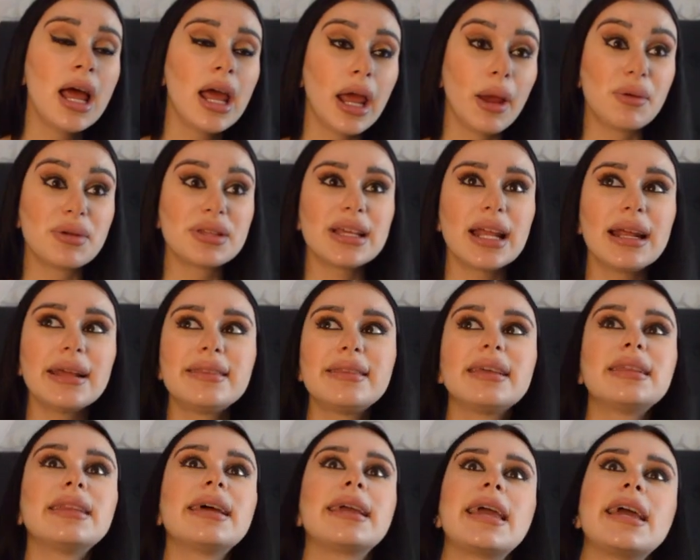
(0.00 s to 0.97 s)
It wasn't
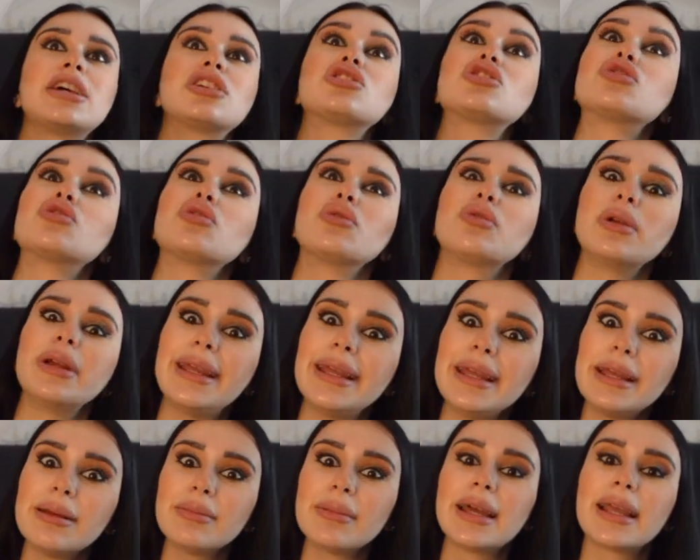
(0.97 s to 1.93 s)
anything like
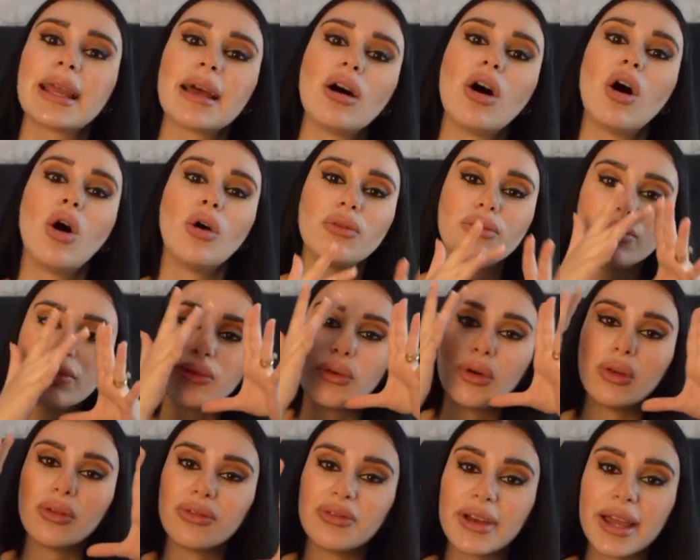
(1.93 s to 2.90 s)
extreme, like all
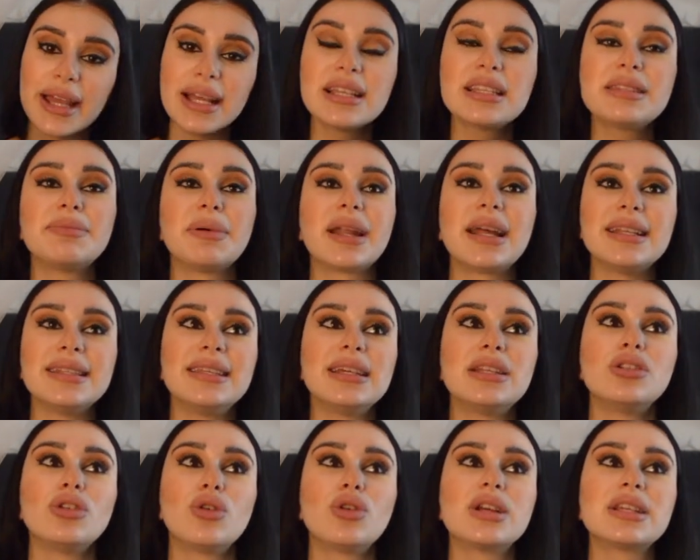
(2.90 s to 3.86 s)
full face, but I
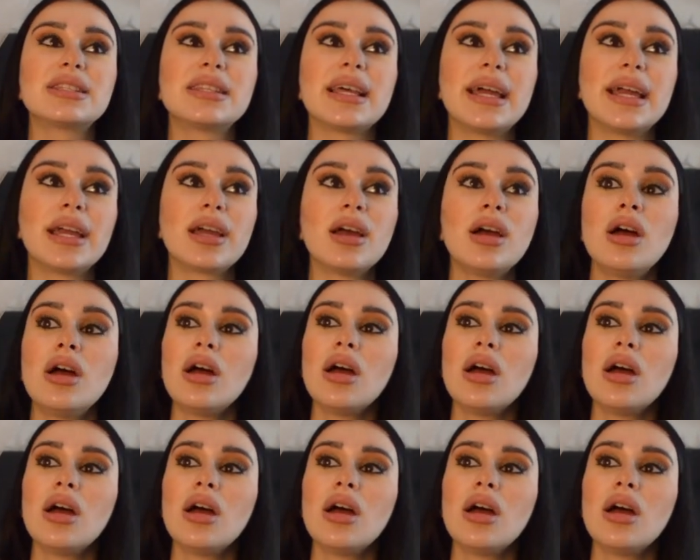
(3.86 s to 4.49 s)
did notice, like,